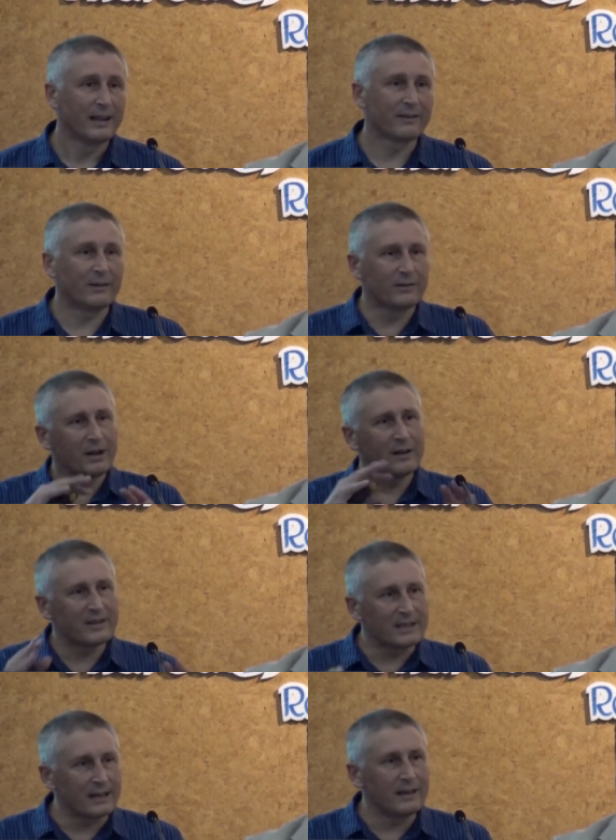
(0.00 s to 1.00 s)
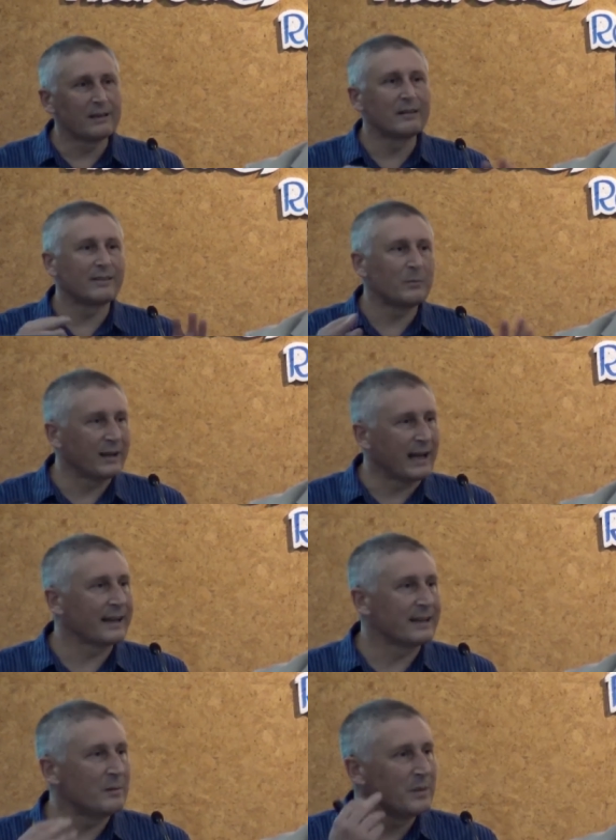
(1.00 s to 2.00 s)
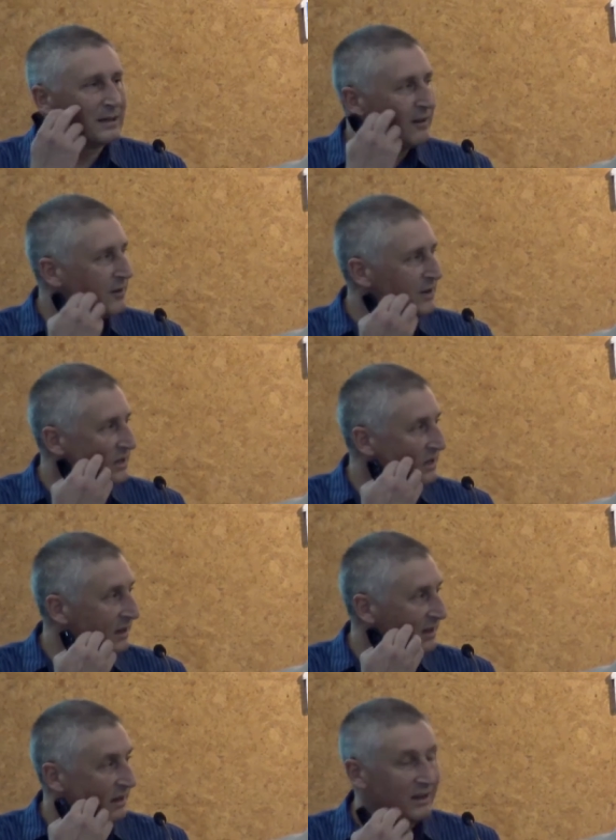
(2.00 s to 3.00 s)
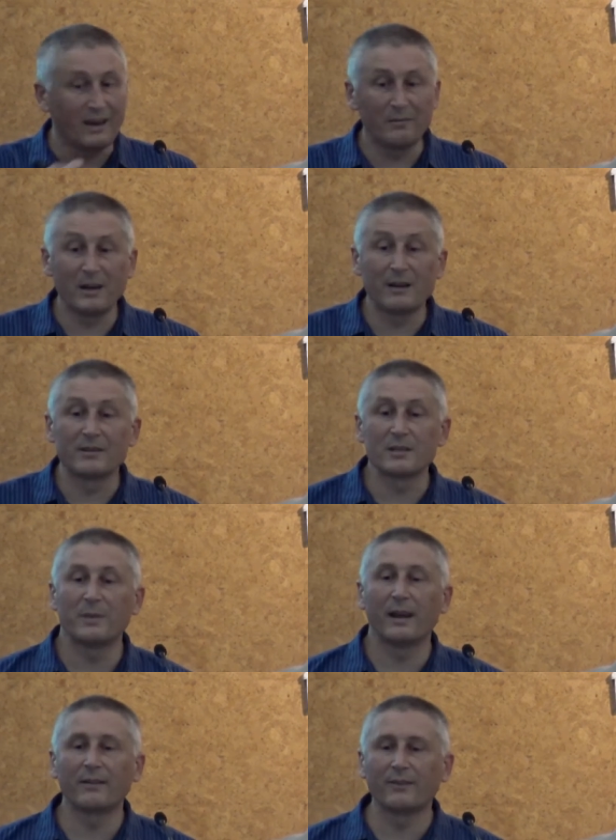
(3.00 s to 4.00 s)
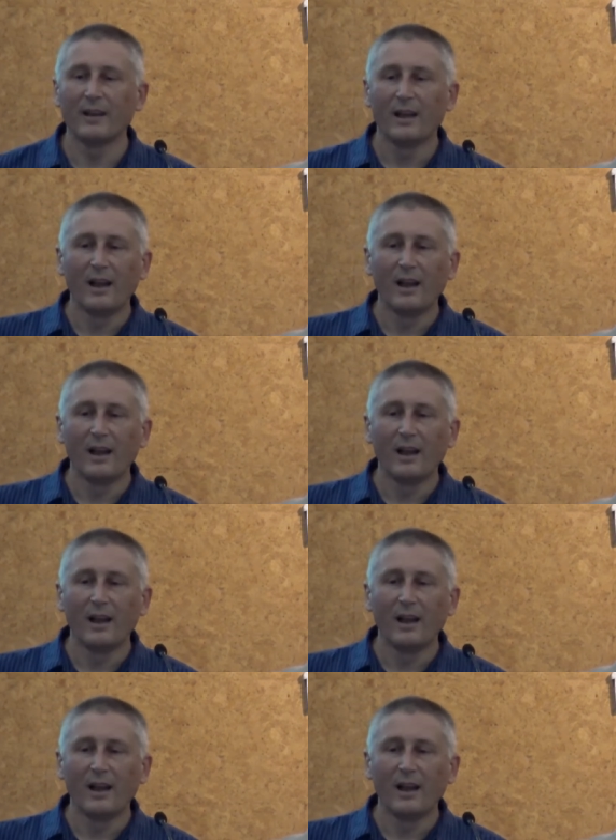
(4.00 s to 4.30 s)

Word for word: So it's kind of a technical, somewhat academic definition in many respects.